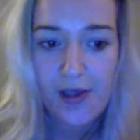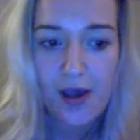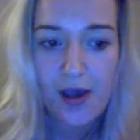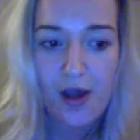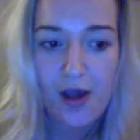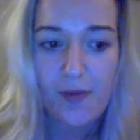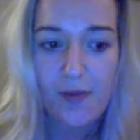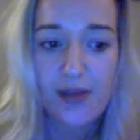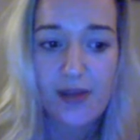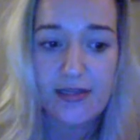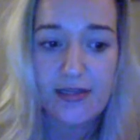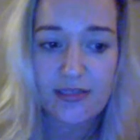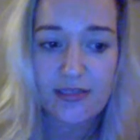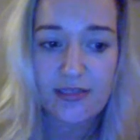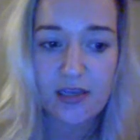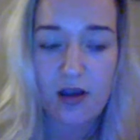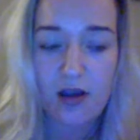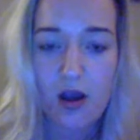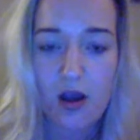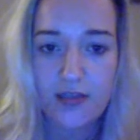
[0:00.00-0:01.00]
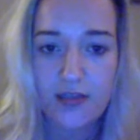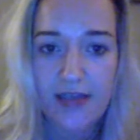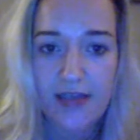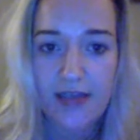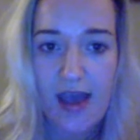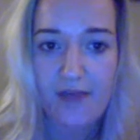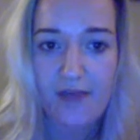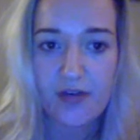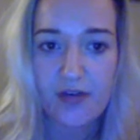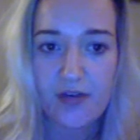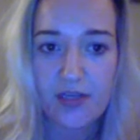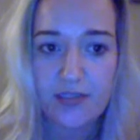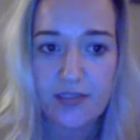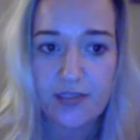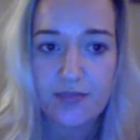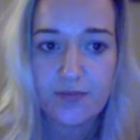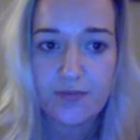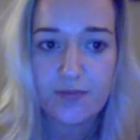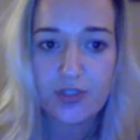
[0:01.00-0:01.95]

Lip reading: and this can cause cavities.